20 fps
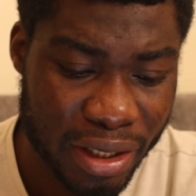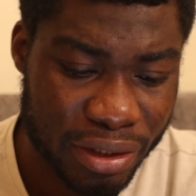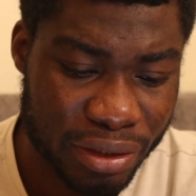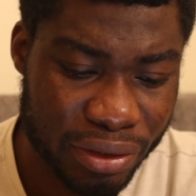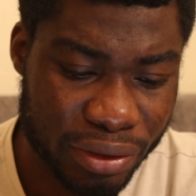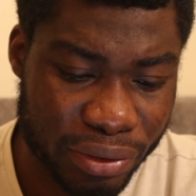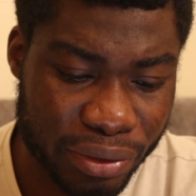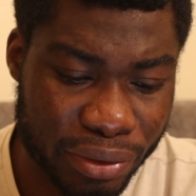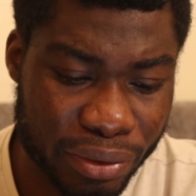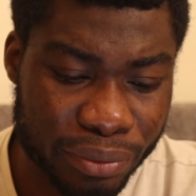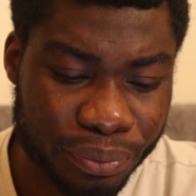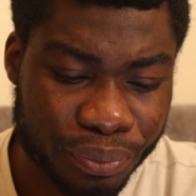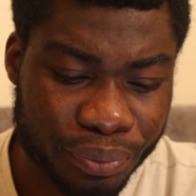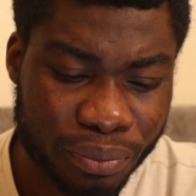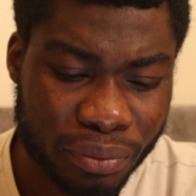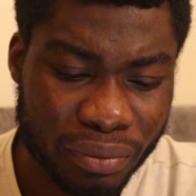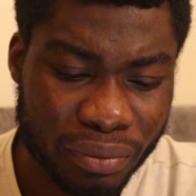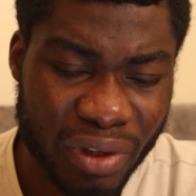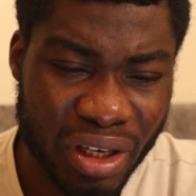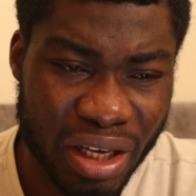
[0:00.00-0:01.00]
So
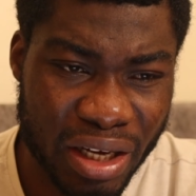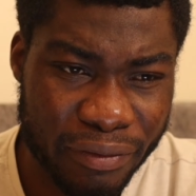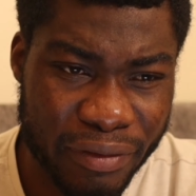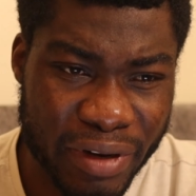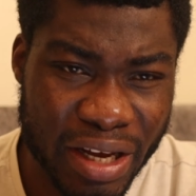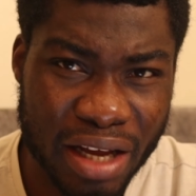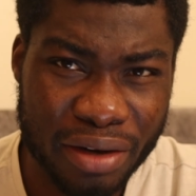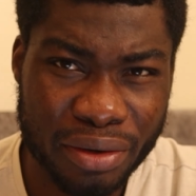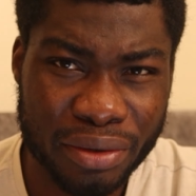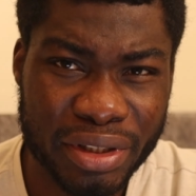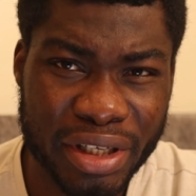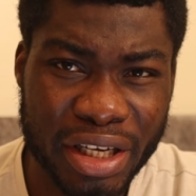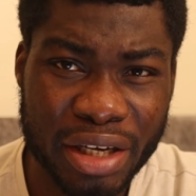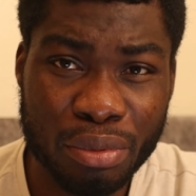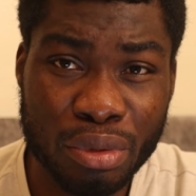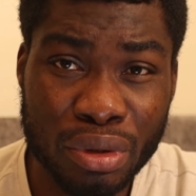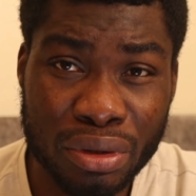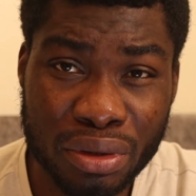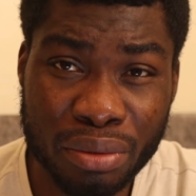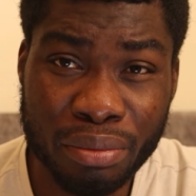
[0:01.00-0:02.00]
if they are not
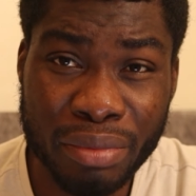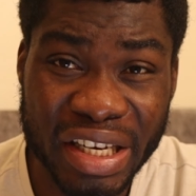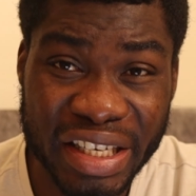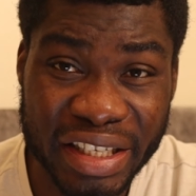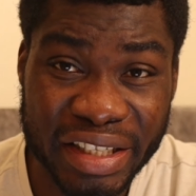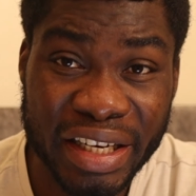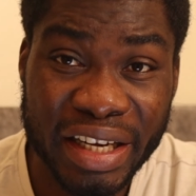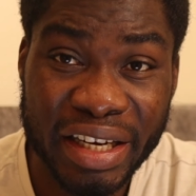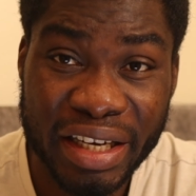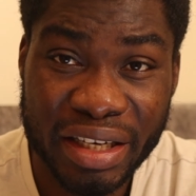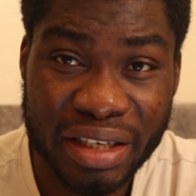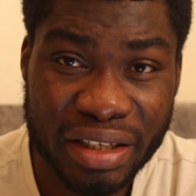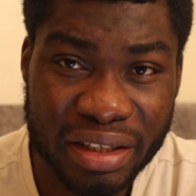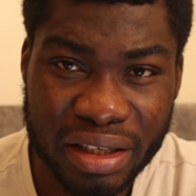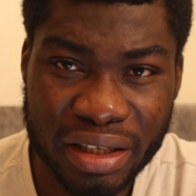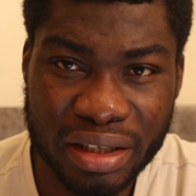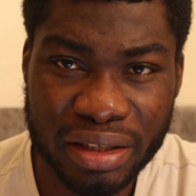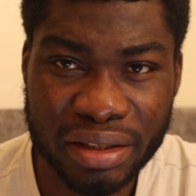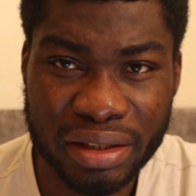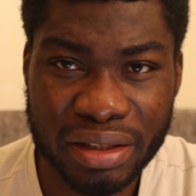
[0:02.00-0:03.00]
able to maintain
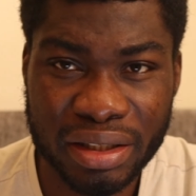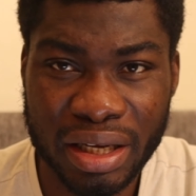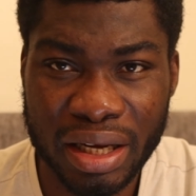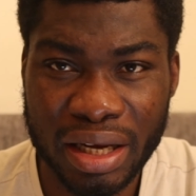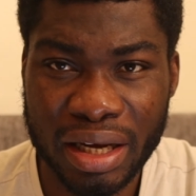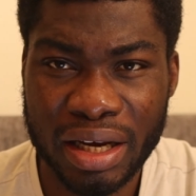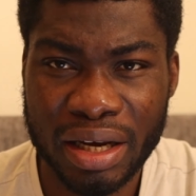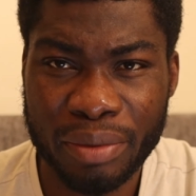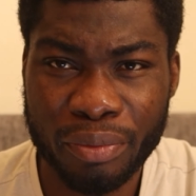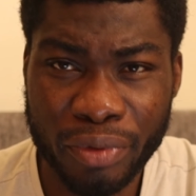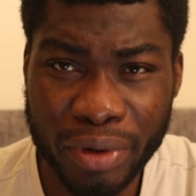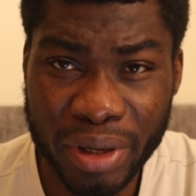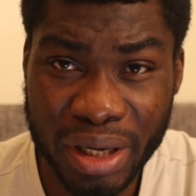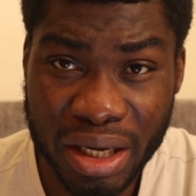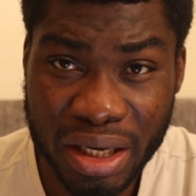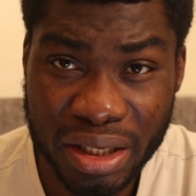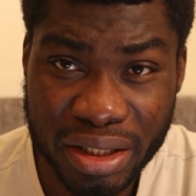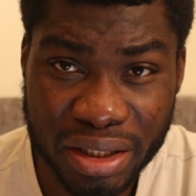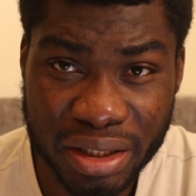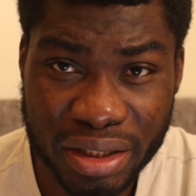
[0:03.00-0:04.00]
this
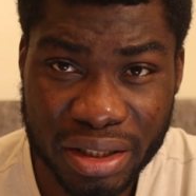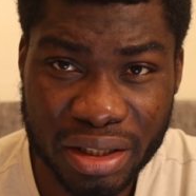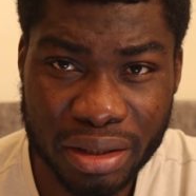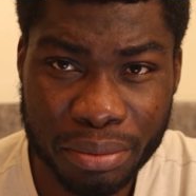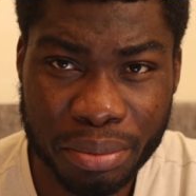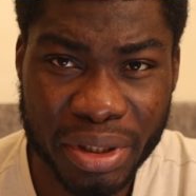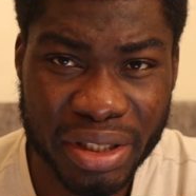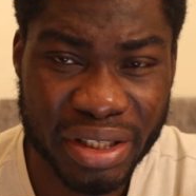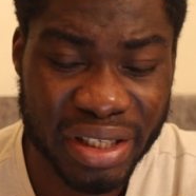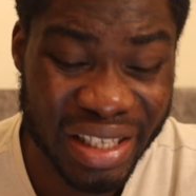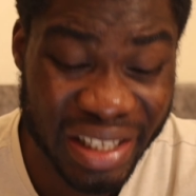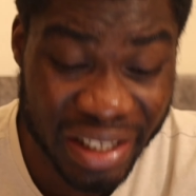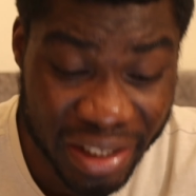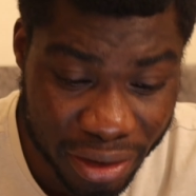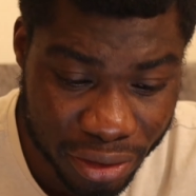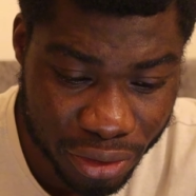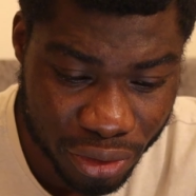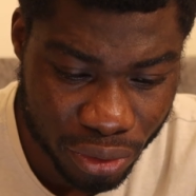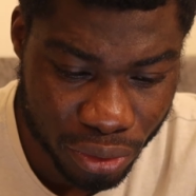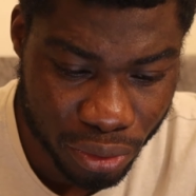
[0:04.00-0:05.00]
relationship, it
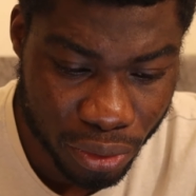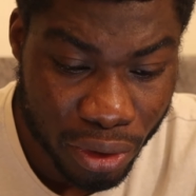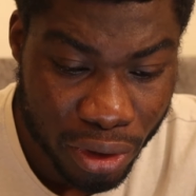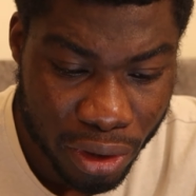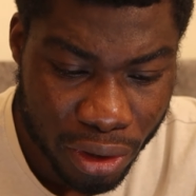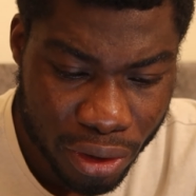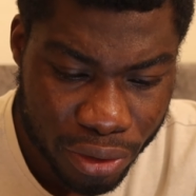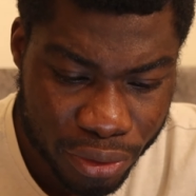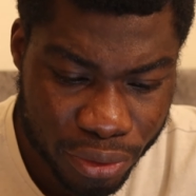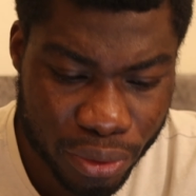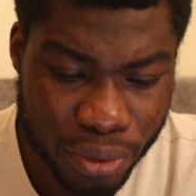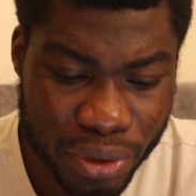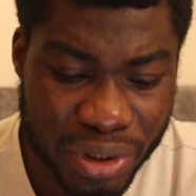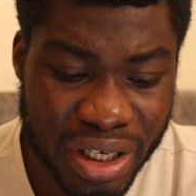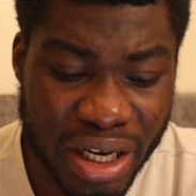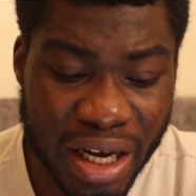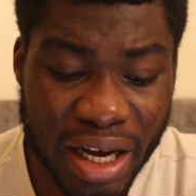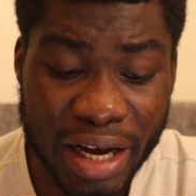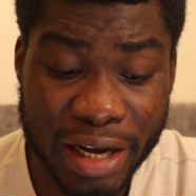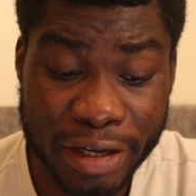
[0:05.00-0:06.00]
leads to
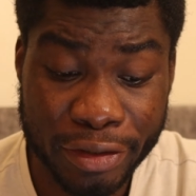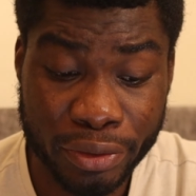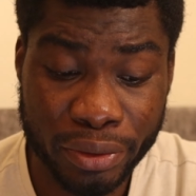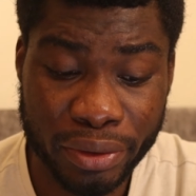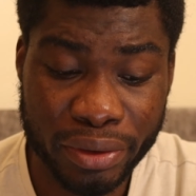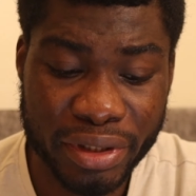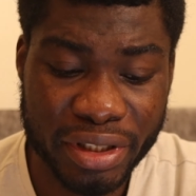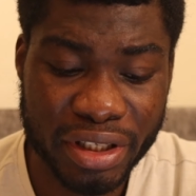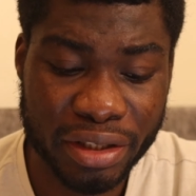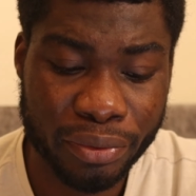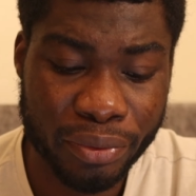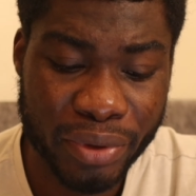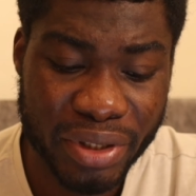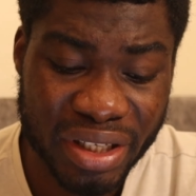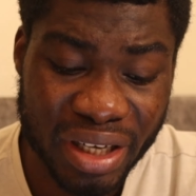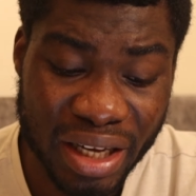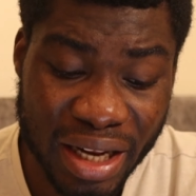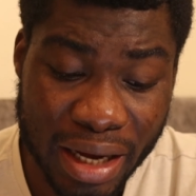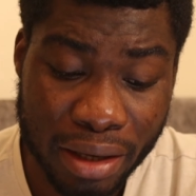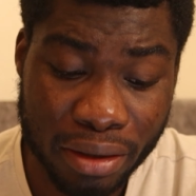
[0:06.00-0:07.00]
social isolation,
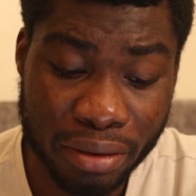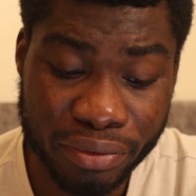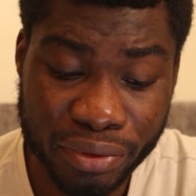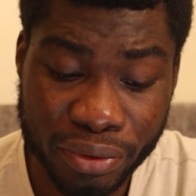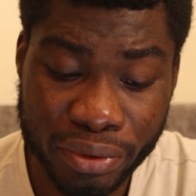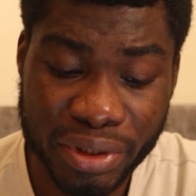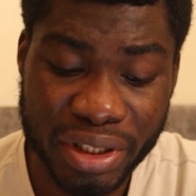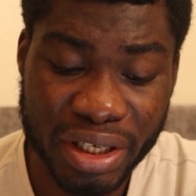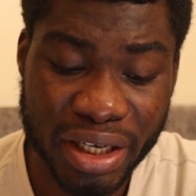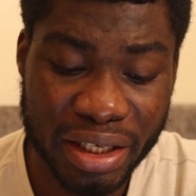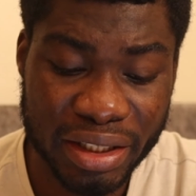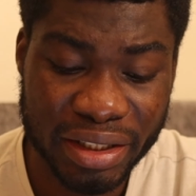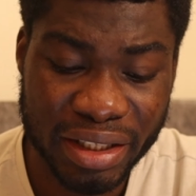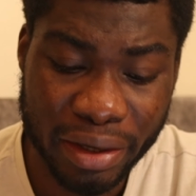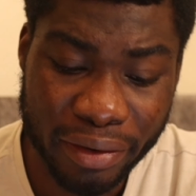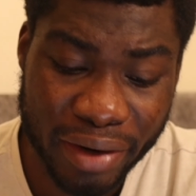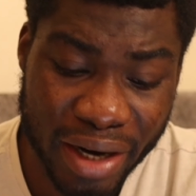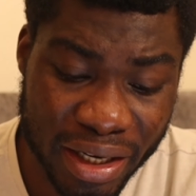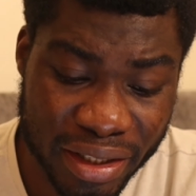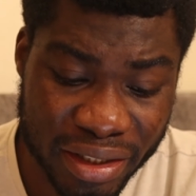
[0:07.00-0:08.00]
which lack of social
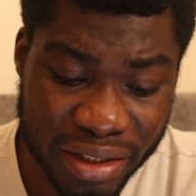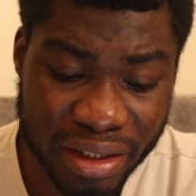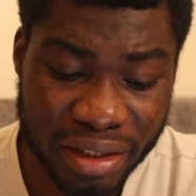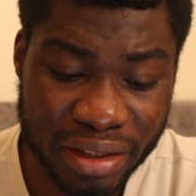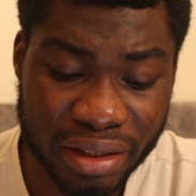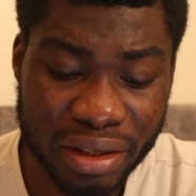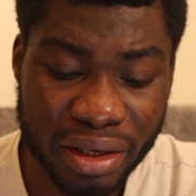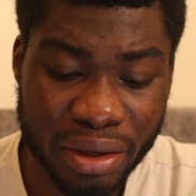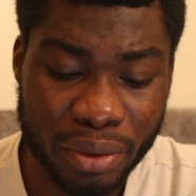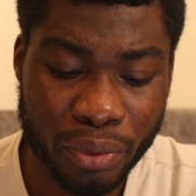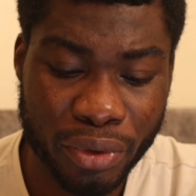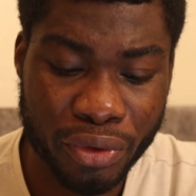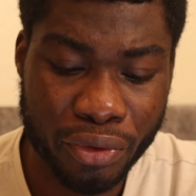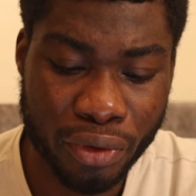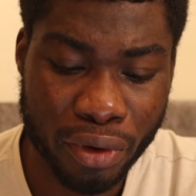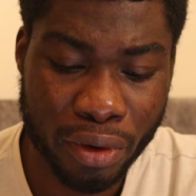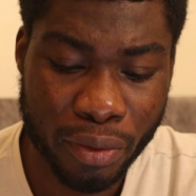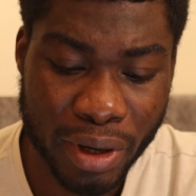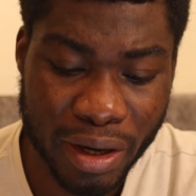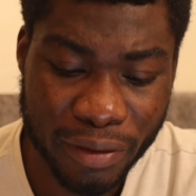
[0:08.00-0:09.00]
interaction,
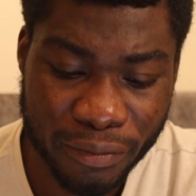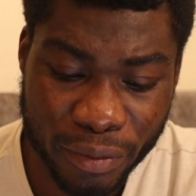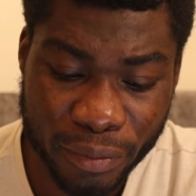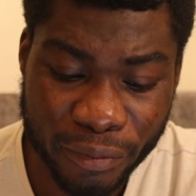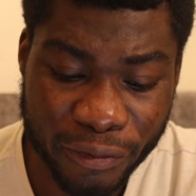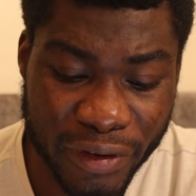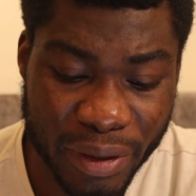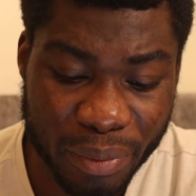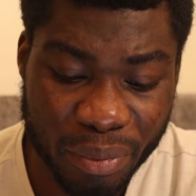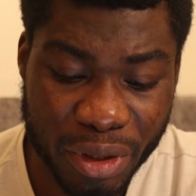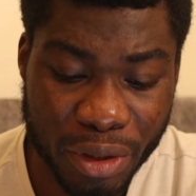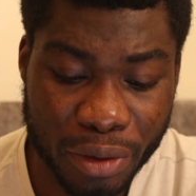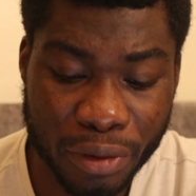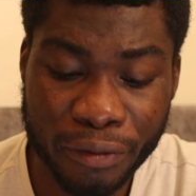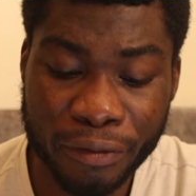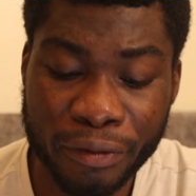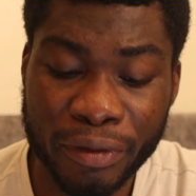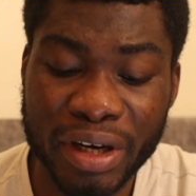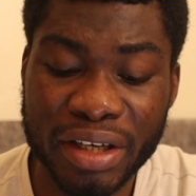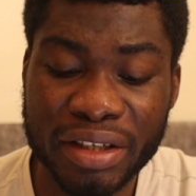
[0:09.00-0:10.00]
withdrawal from family or
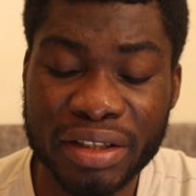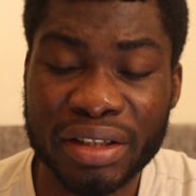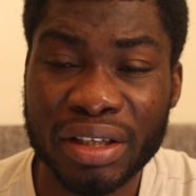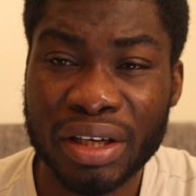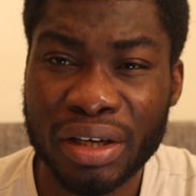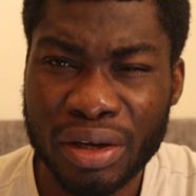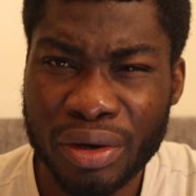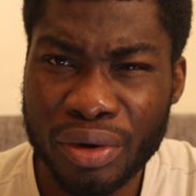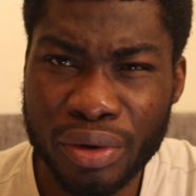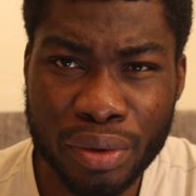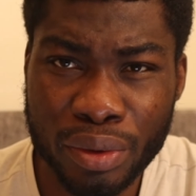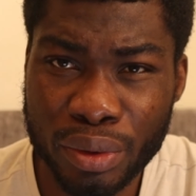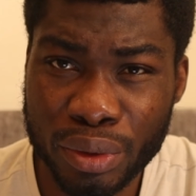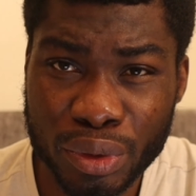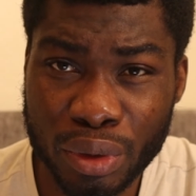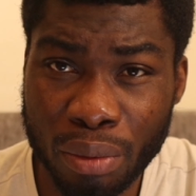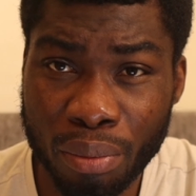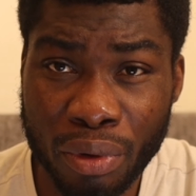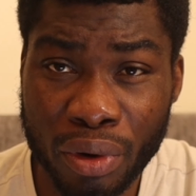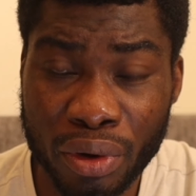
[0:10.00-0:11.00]
friends, no
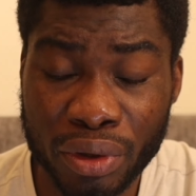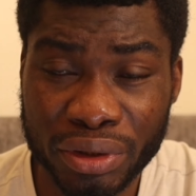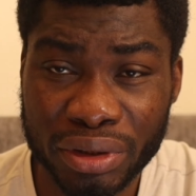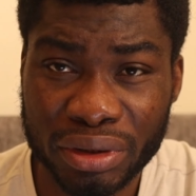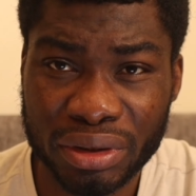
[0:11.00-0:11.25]
support.